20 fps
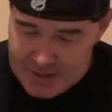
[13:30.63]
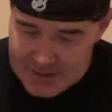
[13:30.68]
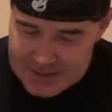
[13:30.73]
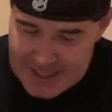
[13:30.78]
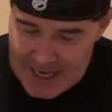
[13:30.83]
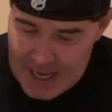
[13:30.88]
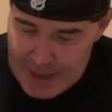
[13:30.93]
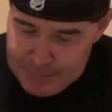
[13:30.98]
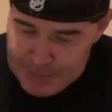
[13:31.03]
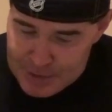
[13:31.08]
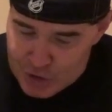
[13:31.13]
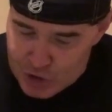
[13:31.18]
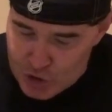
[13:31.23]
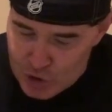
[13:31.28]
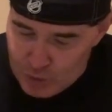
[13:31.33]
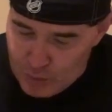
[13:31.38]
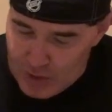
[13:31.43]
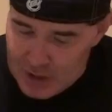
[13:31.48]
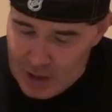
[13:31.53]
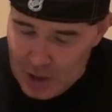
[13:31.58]
Tampa
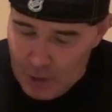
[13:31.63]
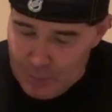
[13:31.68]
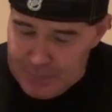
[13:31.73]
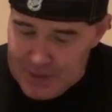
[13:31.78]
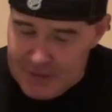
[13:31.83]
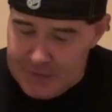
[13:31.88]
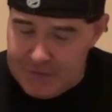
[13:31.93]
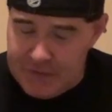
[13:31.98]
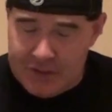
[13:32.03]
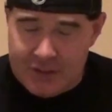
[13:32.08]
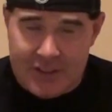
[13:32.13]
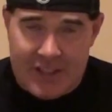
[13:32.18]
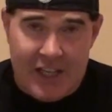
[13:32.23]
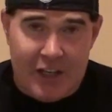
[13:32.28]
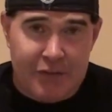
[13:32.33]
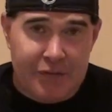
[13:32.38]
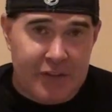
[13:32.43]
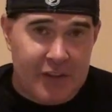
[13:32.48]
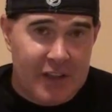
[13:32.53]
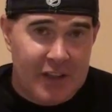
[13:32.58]
2 and 0 beat
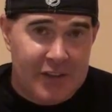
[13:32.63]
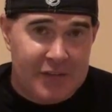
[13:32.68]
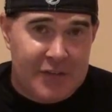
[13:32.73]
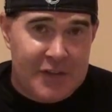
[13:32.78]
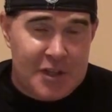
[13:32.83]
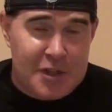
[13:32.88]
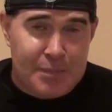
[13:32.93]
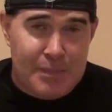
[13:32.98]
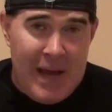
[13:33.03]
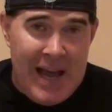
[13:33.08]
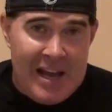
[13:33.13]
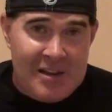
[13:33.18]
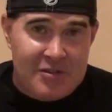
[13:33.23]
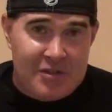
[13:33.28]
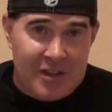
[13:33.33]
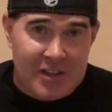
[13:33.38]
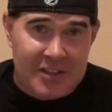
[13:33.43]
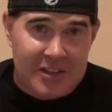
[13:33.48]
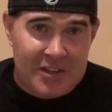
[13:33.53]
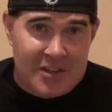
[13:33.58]
Philadelphia.
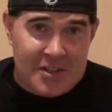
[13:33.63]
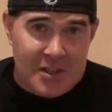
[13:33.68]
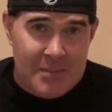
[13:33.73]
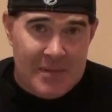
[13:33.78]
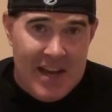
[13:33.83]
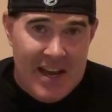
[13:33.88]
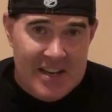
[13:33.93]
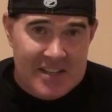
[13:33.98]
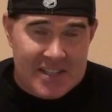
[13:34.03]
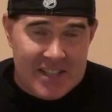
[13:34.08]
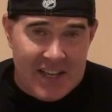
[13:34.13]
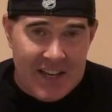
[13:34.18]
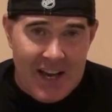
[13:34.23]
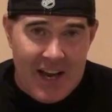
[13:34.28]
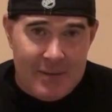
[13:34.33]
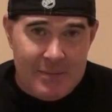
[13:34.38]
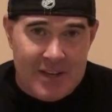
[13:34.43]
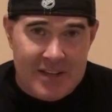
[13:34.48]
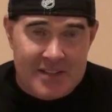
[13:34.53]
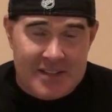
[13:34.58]
Fitzpatrick looks amazing.
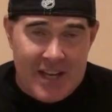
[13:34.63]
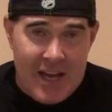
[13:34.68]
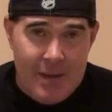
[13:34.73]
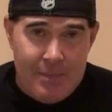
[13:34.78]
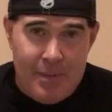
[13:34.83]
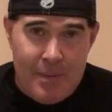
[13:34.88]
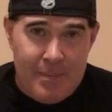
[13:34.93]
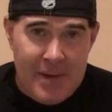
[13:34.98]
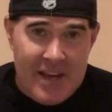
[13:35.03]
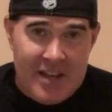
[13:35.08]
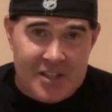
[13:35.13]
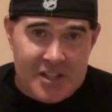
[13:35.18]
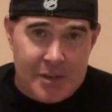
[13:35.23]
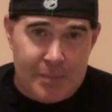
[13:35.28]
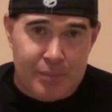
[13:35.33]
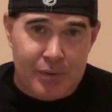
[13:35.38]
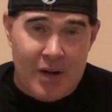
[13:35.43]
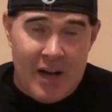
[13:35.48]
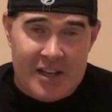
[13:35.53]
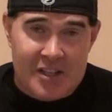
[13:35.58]
I mean, Tampa Bay is
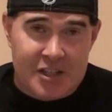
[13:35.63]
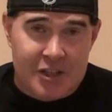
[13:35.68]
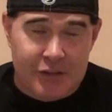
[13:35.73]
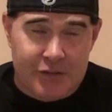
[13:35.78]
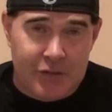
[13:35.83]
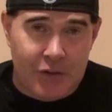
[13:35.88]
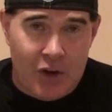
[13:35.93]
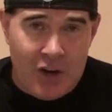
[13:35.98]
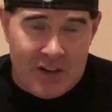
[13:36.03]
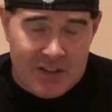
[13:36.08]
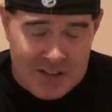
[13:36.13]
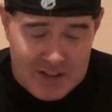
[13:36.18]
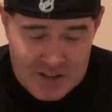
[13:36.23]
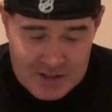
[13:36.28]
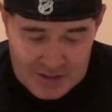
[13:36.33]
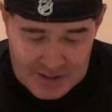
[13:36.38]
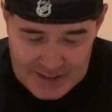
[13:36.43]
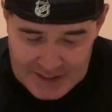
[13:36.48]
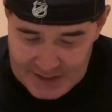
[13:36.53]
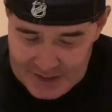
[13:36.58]
surprised so far of the
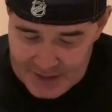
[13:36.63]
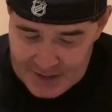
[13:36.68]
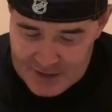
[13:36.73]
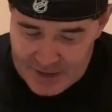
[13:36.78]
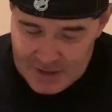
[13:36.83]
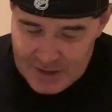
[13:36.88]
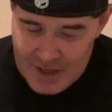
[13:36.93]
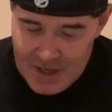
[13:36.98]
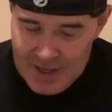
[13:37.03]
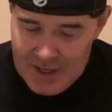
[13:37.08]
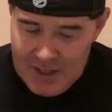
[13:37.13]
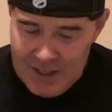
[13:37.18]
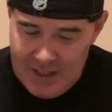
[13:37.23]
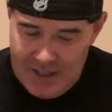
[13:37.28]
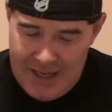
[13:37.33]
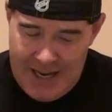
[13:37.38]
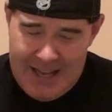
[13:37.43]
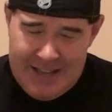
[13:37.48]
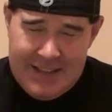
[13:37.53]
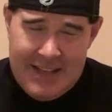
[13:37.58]
early year.
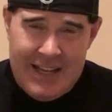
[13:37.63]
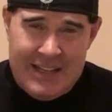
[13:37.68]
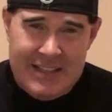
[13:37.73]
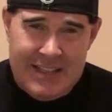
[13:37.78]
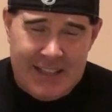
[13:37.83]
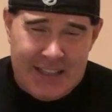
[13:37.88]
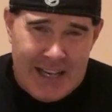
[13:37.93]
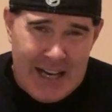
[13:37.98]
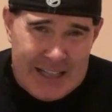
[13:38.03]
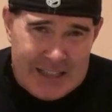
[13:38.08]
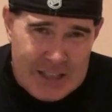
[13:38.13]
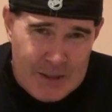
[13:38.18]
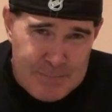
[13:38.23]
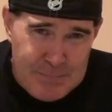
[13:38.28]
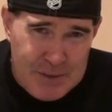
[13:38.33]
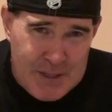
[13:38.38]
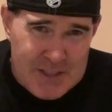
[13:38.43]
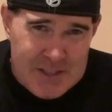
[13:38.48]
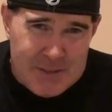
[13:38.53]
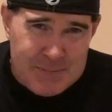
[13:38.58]
And then you got the
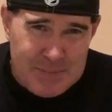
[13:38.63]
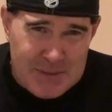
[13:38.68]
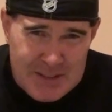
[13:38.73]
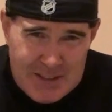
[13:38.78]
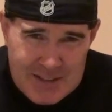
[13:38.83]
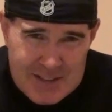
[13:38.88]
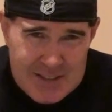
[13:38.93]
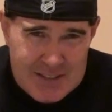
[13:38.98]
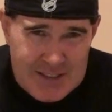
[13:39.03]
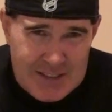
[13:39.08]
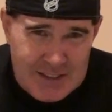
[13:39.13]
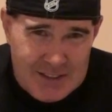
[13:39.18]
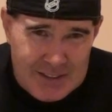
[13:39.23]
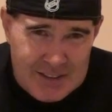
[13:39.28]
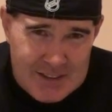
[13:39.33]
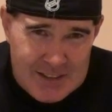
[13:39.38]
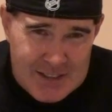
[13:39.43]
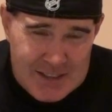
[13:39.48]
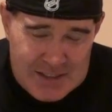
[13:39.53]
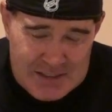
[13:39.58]
Pittsburgh
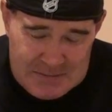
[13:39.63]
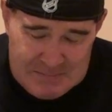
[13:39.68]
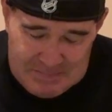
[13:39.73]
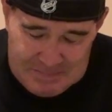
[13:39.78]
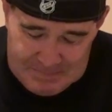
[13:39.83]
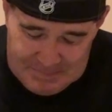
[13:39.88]
Steelers.